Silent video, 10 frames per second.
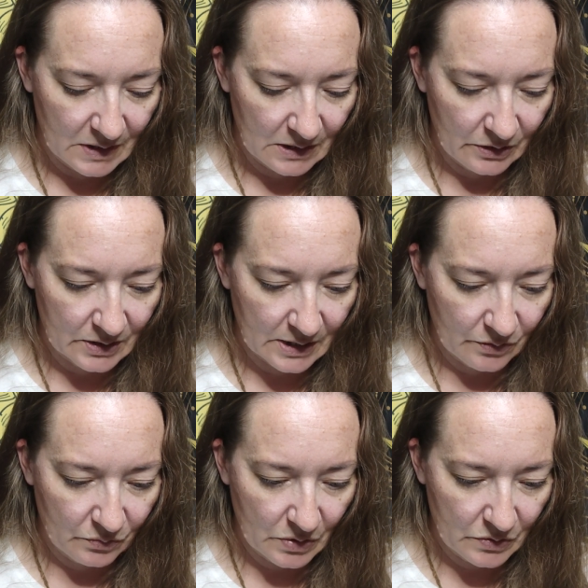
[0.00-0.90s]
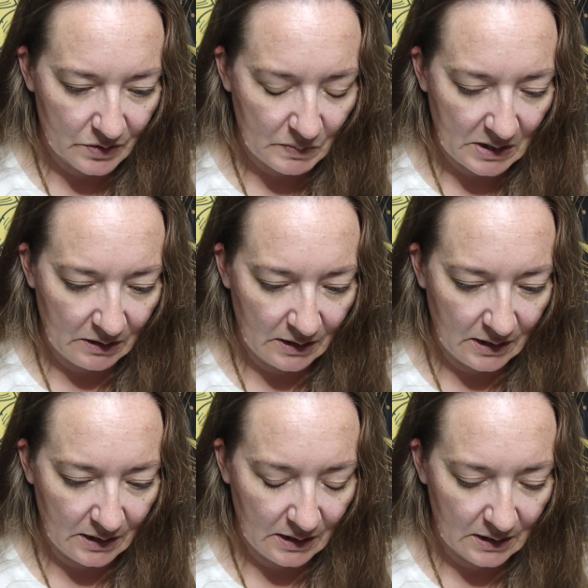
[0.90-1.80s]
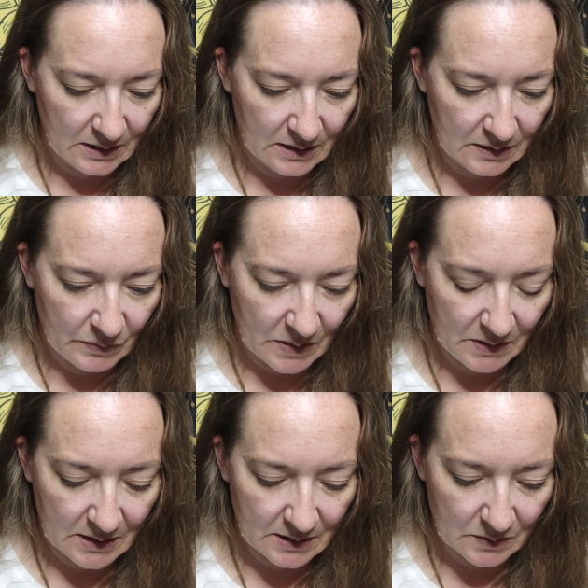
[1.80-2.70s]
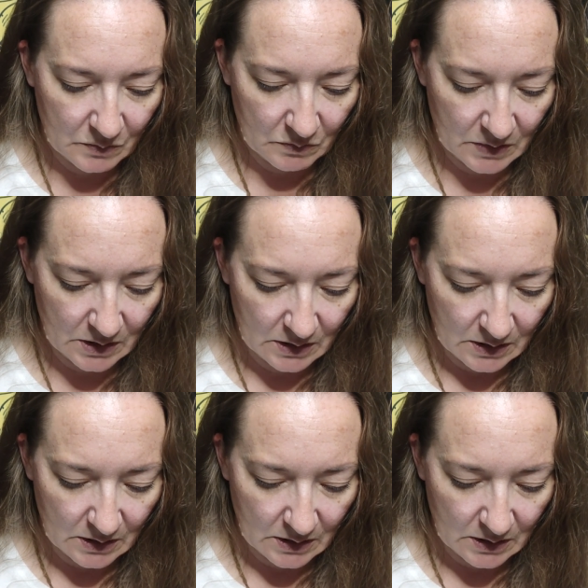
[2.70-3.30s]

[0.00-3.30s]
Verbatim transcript: it looks like rosemary and maybe some,